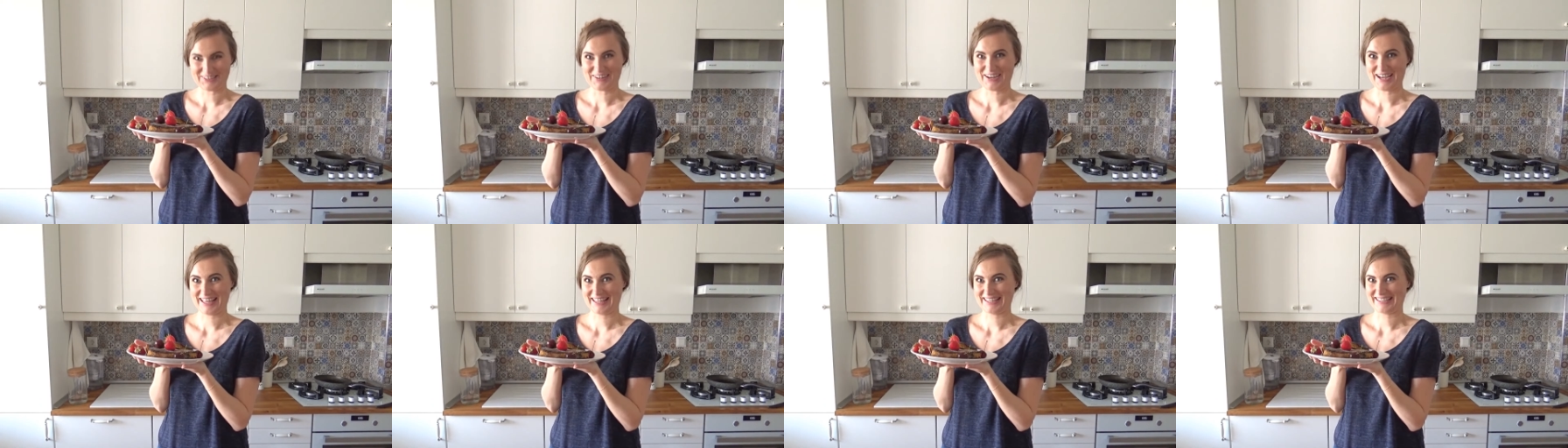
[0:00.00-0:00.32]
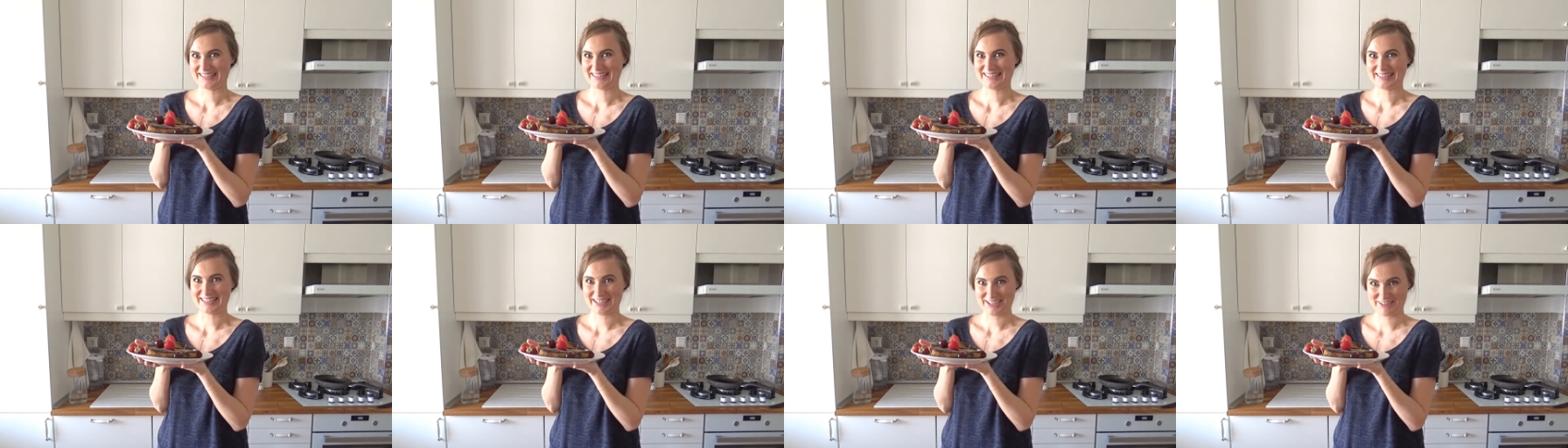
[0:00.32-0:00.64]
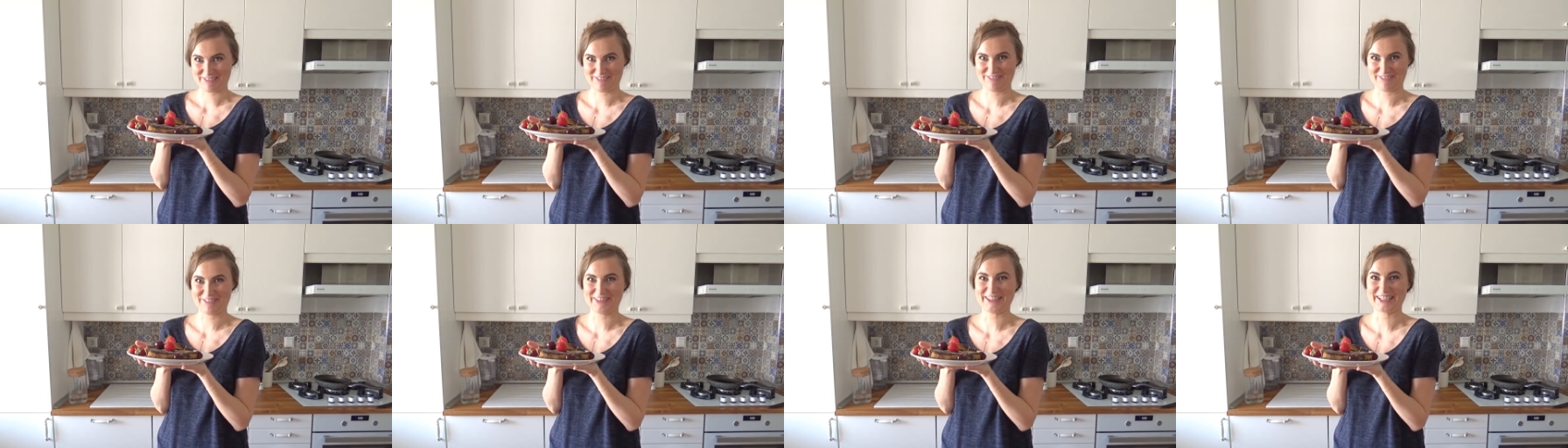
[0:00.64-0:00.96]
I
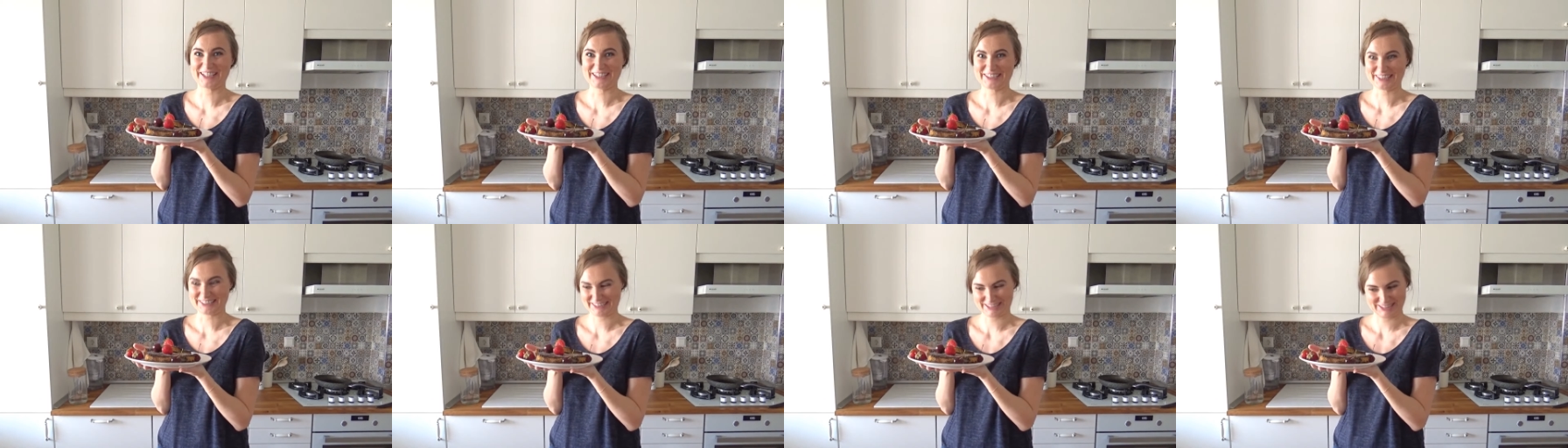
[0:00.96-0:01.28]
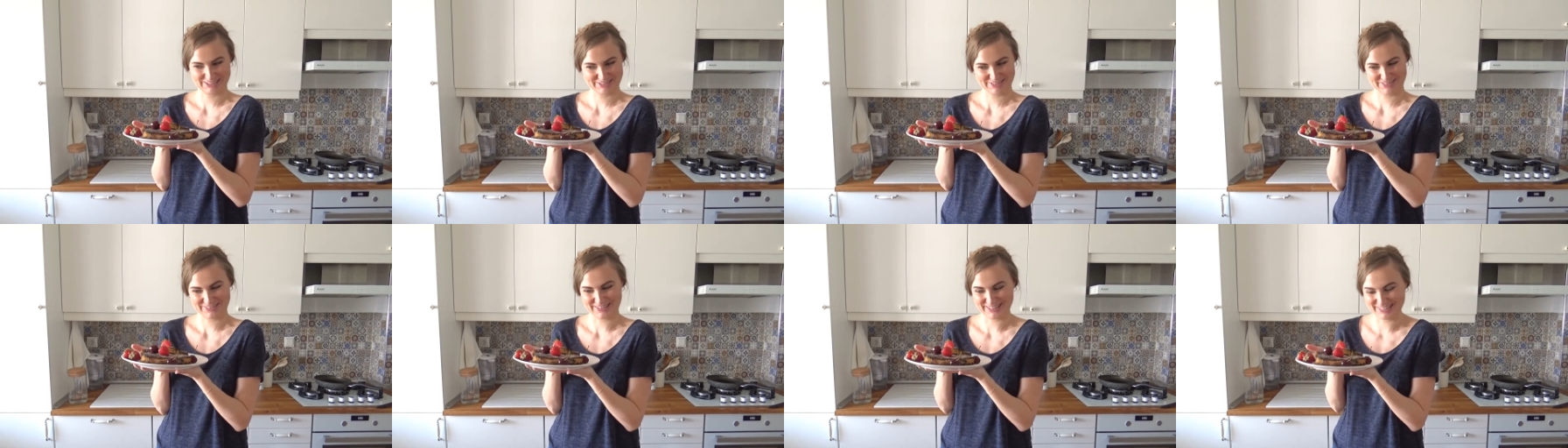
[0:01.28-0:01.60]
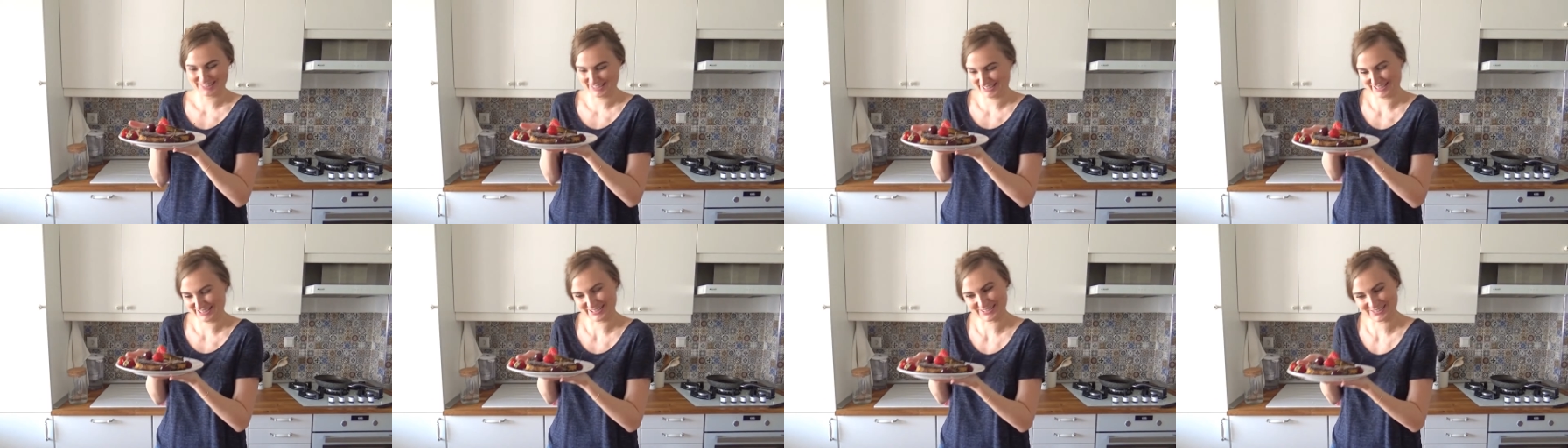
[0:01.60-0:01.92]
love the look of
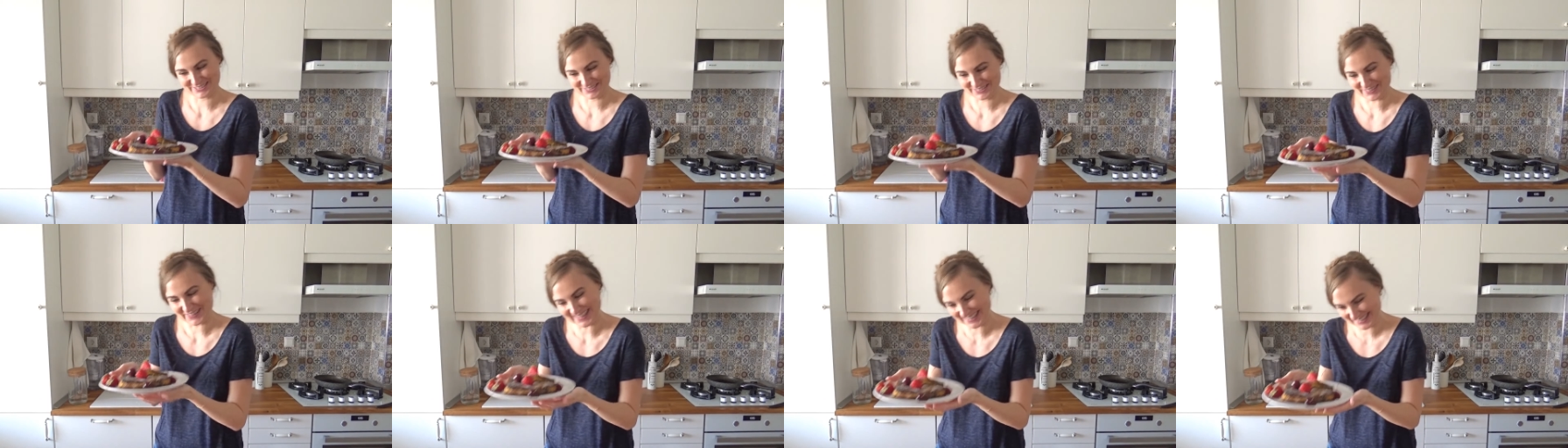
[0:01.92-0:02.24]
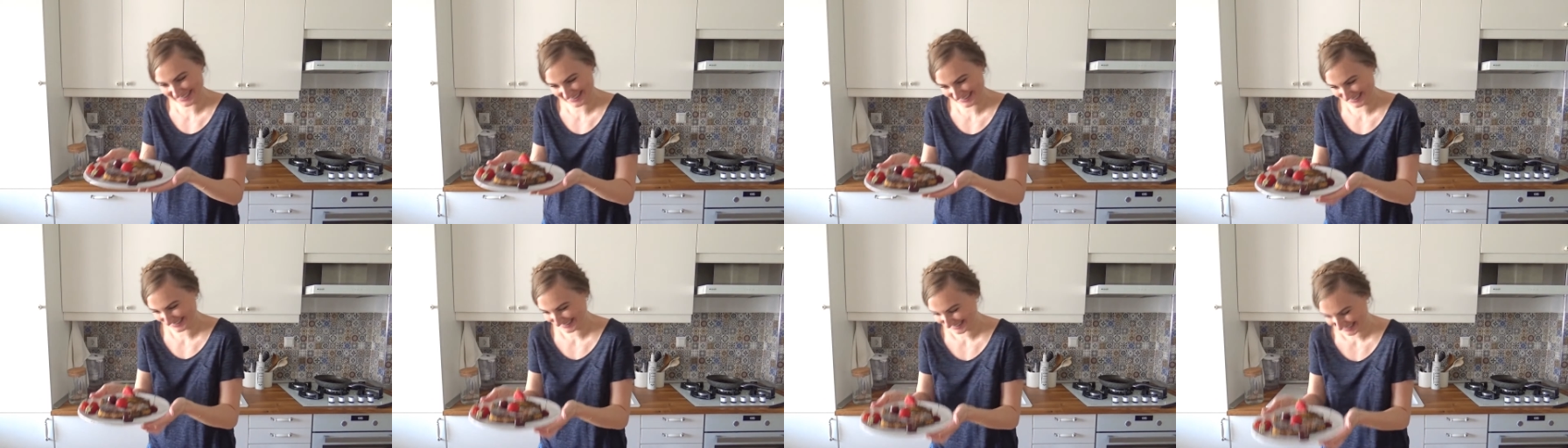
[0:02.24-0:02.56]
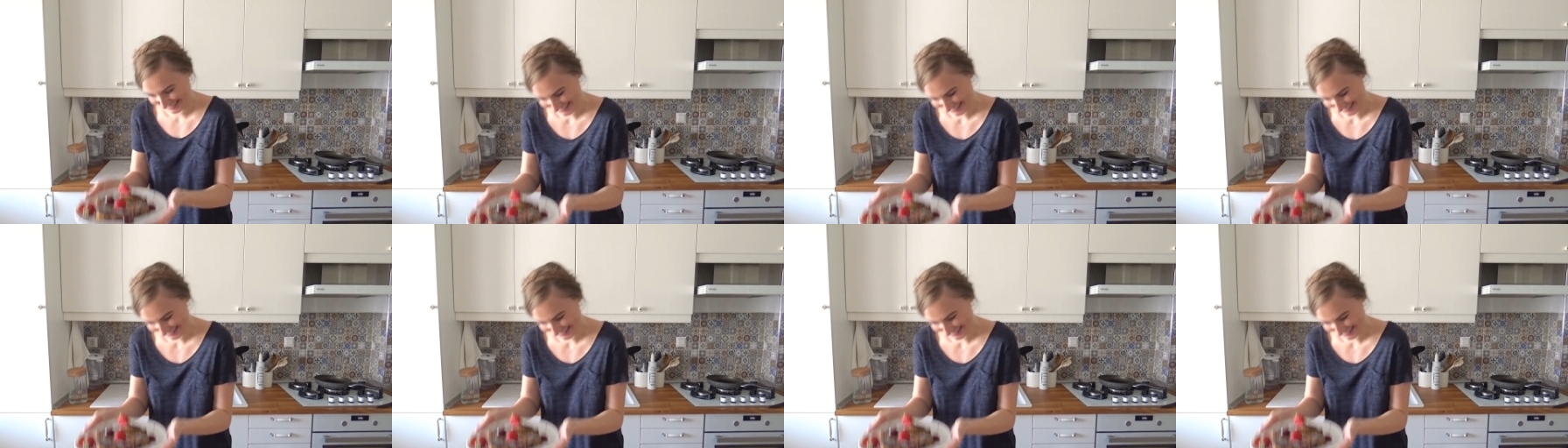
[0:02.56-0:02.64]
this or what?